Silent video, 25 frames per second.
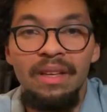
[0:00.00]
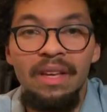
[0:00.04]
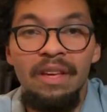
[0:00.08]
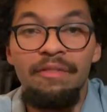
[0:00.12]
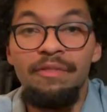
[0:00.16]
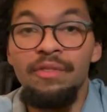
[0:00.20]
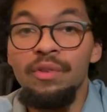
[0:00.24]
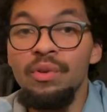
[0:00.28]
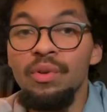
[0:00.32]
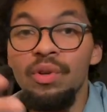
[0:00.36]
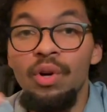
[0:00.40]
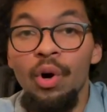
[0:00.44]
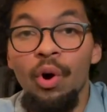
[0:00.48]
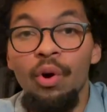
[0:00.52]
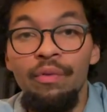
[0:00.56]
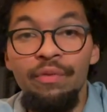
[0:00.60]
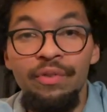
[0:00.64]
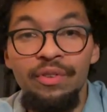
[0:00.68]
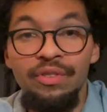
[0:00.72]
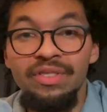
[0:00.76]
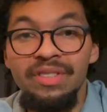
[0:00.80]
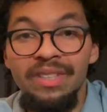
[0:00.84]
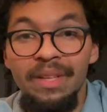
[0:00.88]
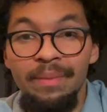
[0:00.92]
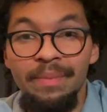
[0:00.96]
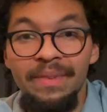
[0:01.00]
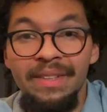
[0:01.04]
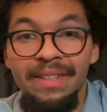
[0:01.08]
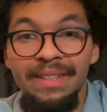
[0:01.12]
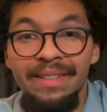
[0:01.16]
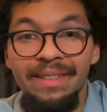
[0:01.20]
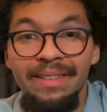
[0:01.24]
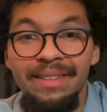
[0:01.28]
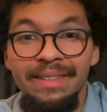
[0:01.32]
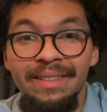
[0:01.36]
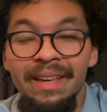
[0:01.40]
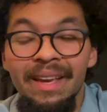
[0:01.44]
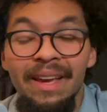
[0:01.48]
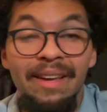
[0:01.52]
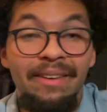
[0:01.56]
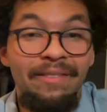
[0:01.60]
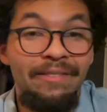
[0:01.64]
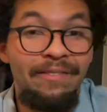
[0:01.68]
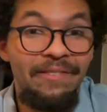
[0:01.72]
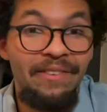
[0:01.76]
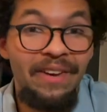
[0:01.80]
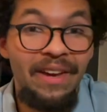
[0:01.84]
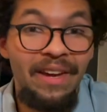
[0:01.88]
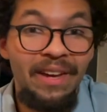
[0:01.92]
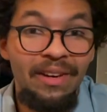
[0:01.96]
If you go for something and
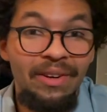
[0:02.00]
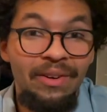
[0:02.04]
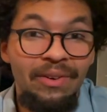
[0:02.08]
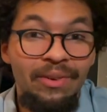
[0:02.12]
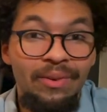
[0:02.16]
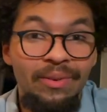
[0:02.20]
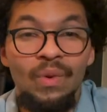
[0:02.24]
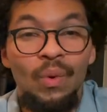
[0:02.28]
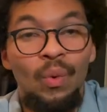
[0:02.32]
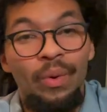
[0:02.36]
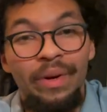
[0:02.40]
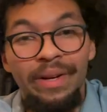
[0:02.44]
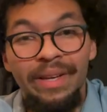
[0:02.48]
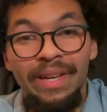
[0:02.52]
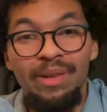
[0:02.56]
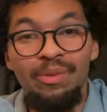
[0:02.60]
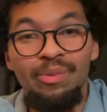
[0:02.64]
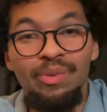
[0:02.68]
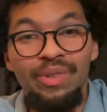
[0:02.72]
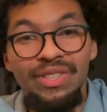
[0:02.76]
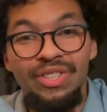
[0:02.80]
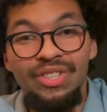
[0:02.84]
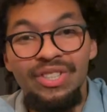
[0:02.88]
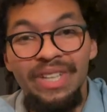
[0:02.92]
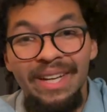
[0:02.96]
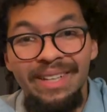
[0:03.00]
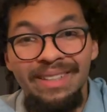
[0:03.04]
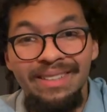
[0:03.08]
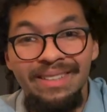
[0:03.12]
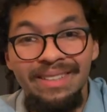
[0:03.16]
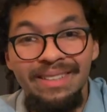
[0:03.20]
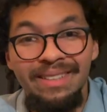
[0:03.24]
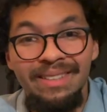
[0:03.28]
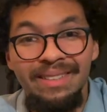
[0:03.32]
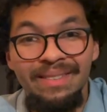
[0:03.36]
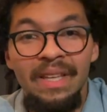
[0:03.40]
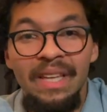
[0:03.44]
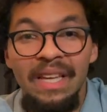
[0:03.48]
fail or get rejected,